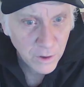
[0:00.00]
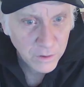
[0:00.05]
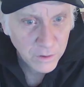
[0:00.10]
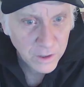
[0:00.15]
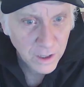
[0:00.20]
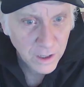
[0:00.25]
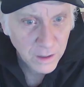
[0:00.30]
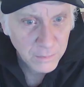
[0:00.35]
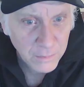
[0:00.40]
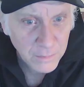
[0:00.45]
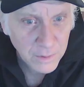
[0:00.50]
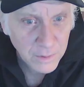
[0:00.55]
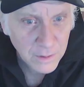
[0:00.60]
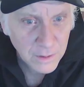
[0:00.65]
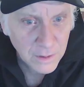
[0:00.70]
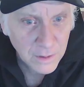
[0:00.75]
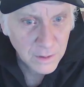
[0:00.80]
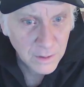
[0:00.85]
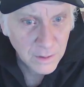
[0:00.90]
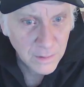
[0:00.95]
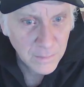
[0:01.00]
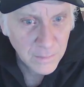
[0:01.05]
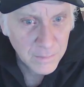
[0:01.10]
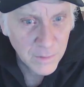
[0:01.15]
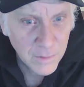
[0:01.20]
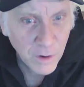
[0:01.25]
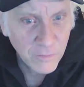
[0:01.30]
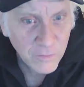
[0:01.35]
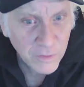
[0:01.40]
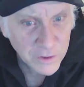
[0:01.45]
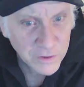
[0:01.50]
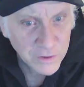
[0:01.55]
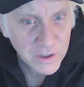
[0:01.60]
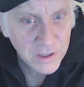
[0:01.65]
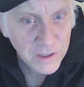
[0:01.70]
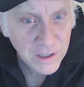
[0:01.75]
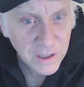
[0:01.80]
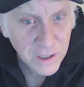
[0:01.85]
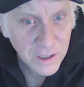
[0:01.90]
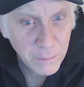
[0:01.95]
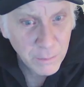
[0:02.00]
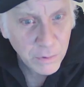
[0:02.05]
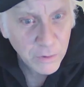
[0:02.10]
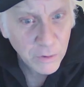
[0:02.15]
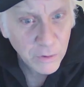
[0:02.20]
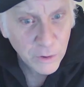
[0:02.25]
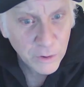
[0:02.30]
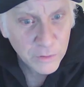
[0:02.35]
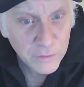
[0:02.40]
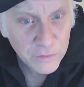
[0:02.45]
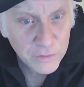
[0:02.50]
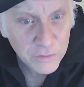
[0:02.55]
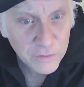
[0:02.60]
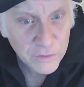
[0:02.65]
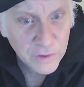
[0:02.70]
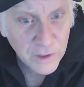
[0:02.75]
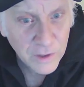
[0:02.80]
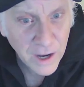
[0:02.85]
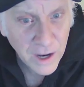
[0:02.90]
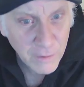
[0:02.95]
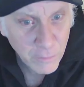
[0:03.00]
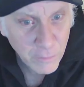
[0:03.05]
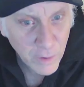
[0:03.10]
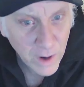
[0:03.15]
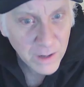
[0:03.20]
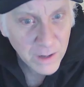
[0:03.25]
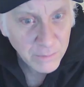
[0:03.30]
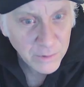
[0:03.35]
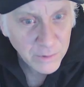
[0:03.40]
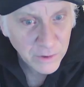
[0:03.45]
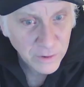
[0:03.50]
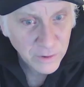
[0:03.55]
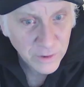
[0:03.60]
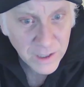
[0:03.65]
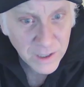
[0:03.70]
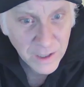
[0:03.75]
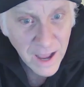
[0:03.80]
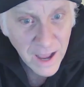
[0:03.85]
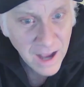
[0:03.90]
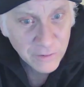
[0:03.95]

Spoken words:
when we broke up, her virginity proves that I raped her.